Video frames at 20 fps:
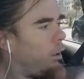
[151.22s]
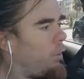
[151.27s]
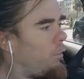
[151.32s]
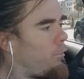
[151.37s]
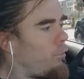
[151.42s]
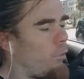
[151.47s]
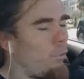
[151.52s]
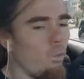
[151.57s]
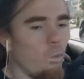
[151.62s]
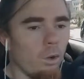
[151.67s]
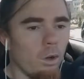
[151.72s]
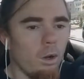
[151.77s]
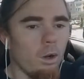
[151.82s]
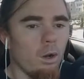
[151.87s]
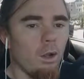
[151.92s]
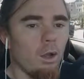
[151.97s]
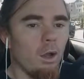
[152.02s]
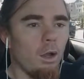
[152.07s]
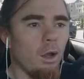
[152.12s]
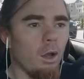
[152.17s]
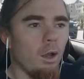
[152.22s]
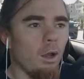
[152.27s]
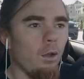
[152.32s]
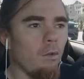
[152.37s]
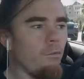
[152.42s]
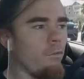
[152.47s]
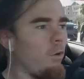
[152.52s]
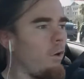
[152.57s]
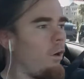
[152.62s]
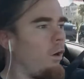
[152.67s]
from what
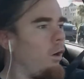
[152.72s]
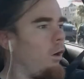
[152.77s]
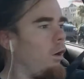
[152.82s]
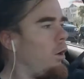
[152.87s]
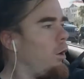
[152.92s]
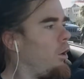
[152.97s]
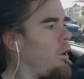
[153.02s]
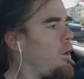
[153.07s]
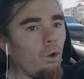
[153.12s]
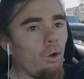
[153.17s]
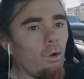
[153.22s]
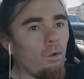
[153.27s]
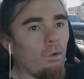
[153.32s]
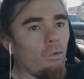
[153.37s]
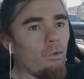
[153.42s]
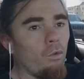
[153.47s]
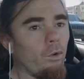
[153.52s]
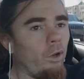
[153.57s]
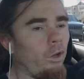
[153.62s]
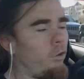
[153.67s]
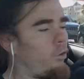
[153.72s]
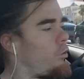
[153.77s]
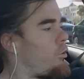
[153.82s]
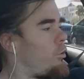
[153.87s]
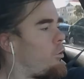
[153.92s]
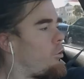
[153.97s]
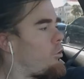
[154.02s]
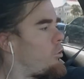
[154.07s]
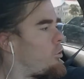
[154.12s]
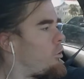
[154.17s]
I've
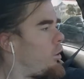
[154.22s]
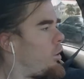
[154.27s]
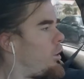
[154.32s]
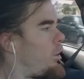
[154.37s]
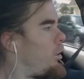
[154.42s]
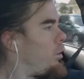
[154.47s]
researched,